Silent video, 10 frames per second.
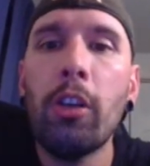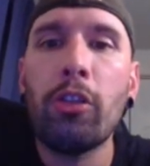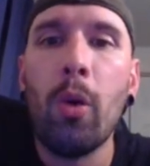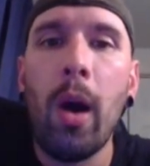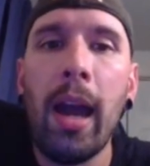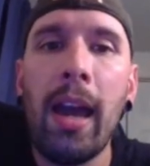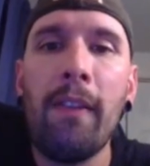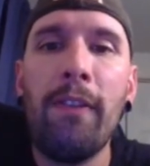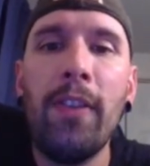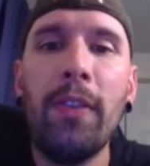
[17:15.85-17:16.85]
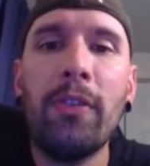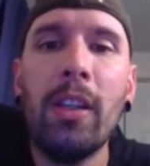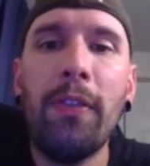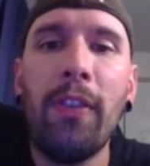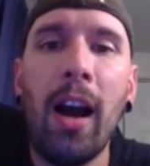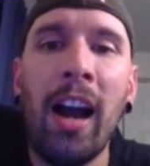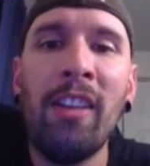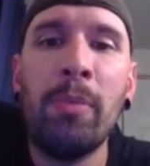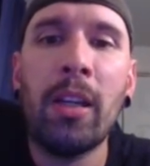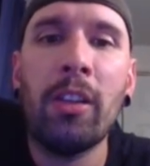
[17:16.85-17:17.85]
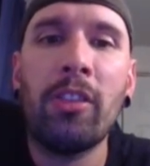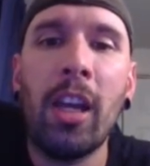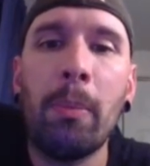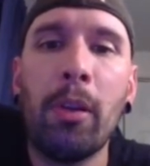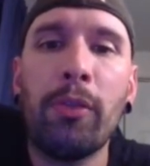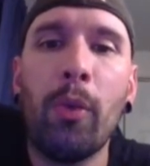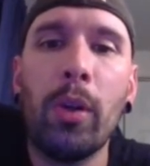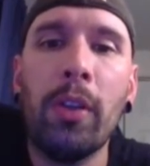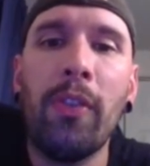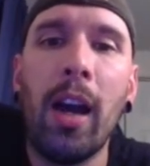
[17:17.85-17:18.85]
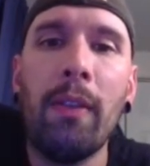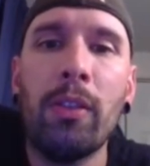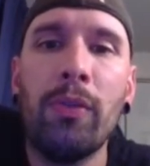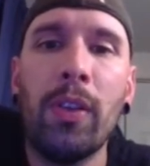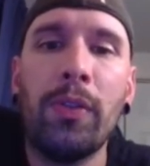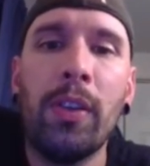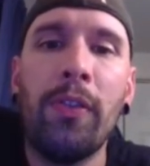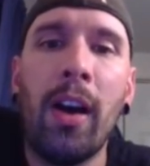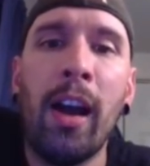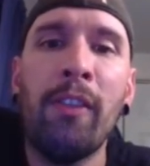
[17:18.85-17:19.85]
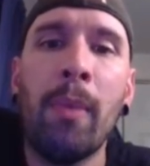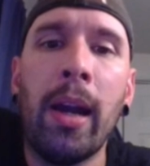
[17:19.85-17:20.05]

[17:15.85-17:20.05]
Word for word: So I have 55 because 10 plus 45 is 55